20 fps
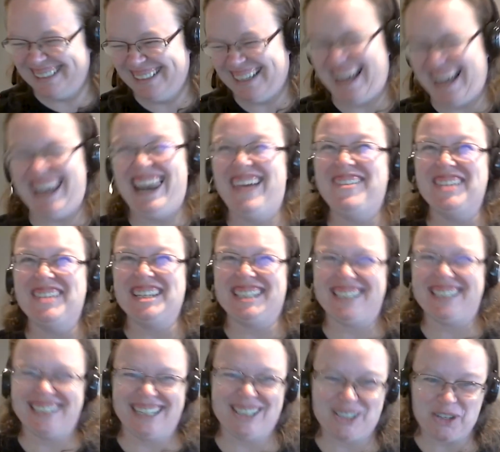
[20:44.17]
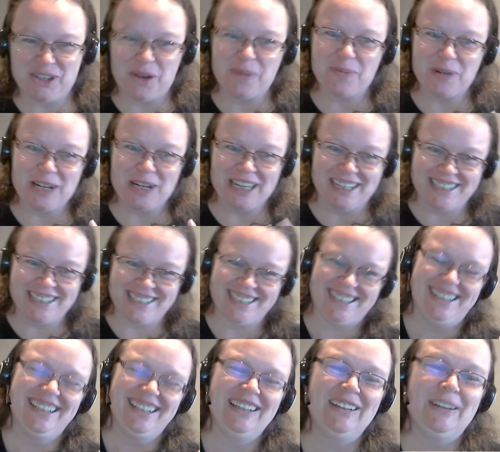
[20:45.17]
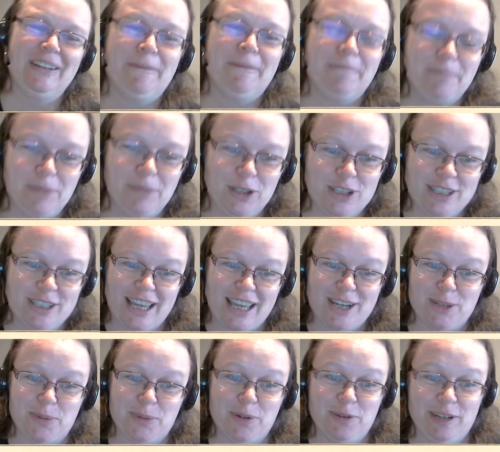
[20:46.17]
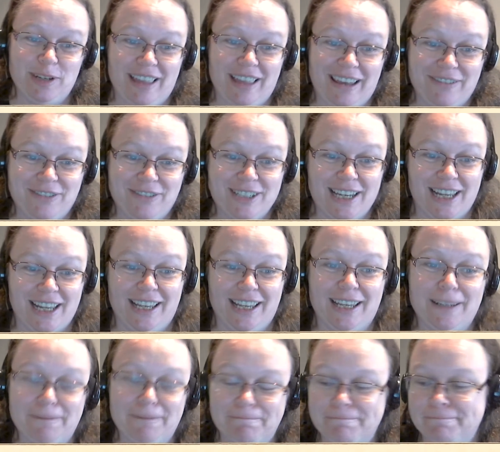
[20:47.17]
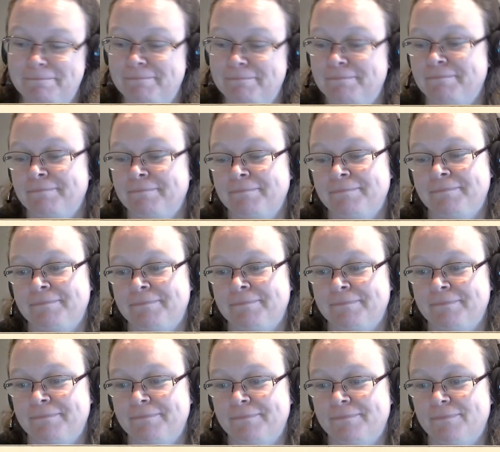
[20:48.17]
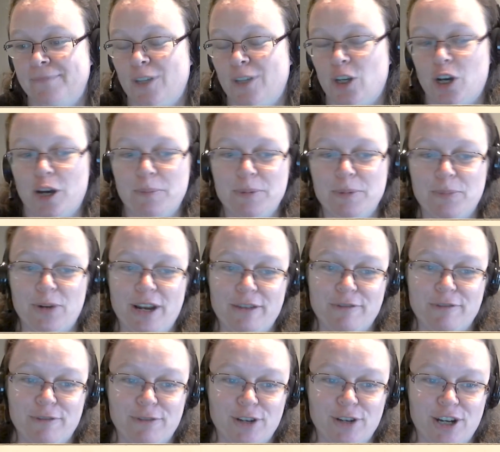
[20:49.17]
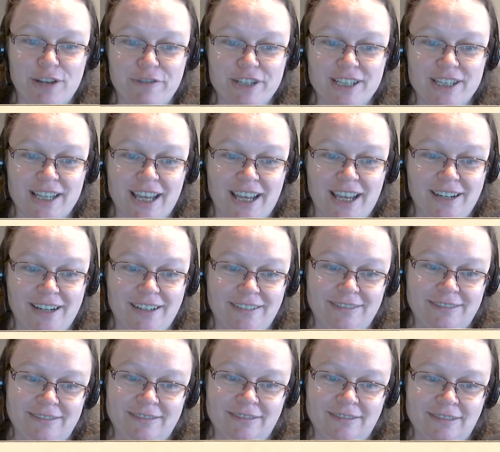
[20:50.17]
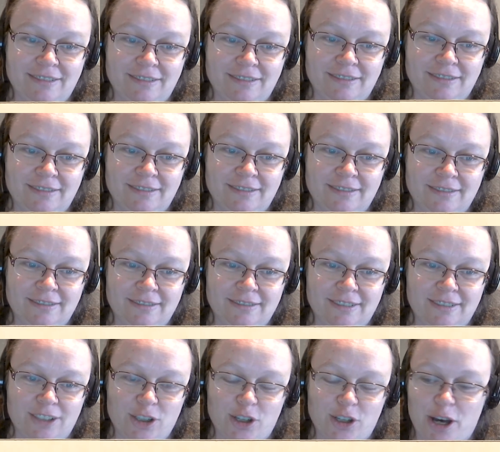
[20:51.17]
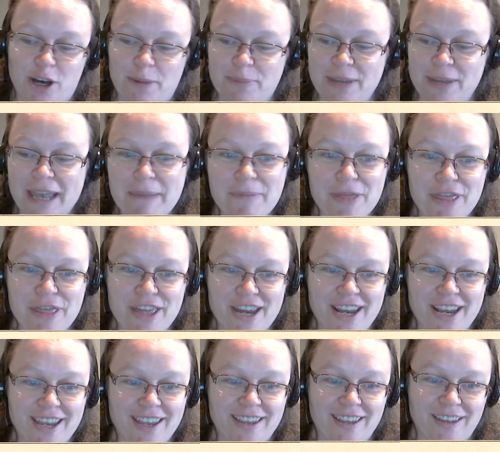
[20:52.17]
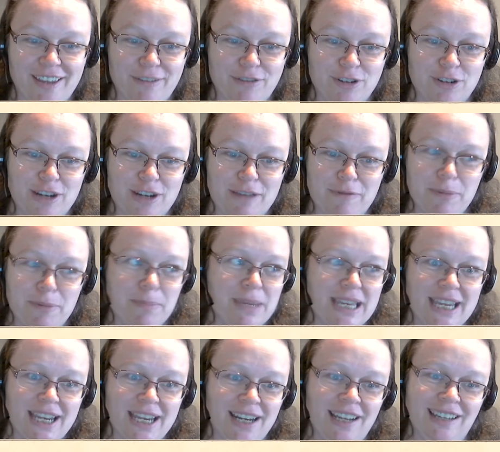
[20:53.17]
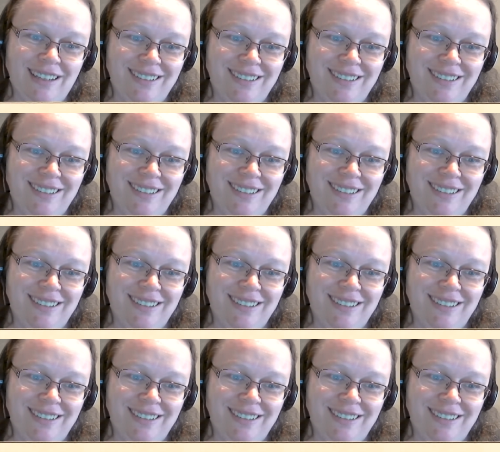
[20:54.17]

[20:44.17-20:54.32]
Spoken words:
I love it. It's so brilliant because that is what real life is like. You can't be brave if you're never scared. You can't be empathetic if you're never mean.